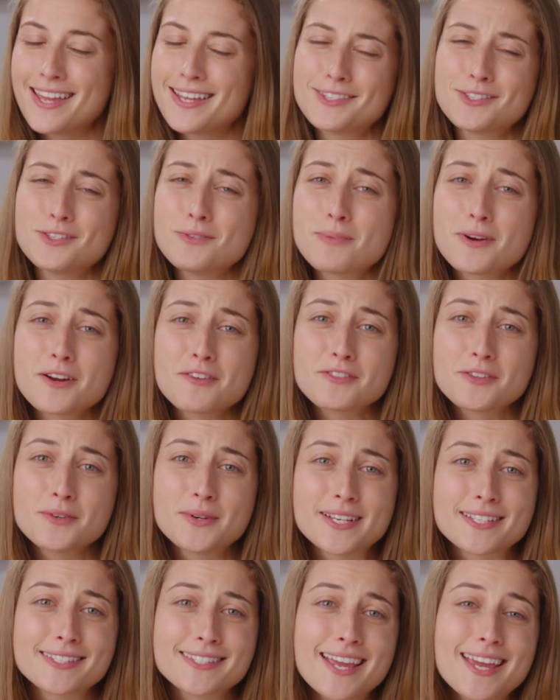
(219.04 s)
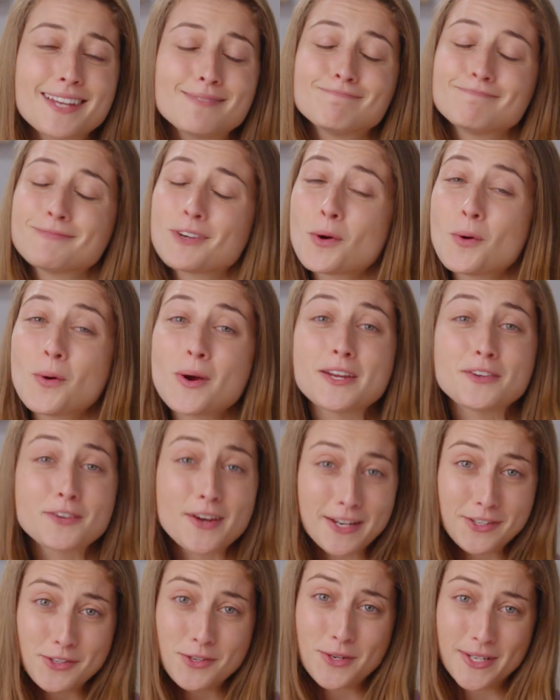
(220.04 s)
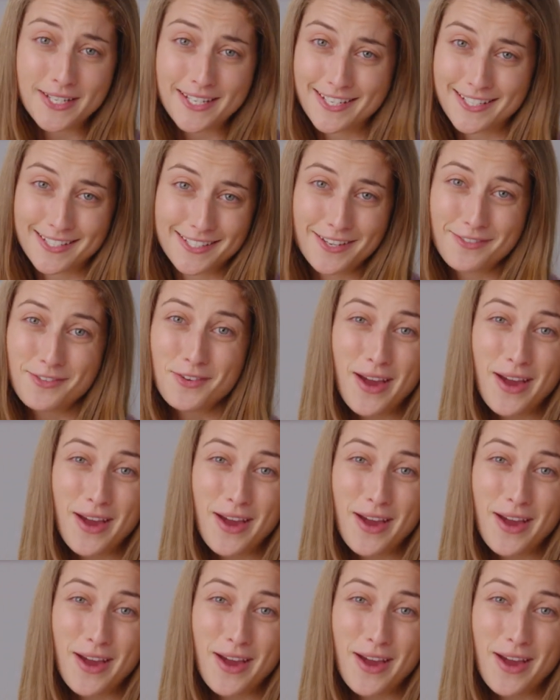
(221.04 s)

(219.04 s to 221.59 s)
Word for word: superfluous, and quite gratuitous if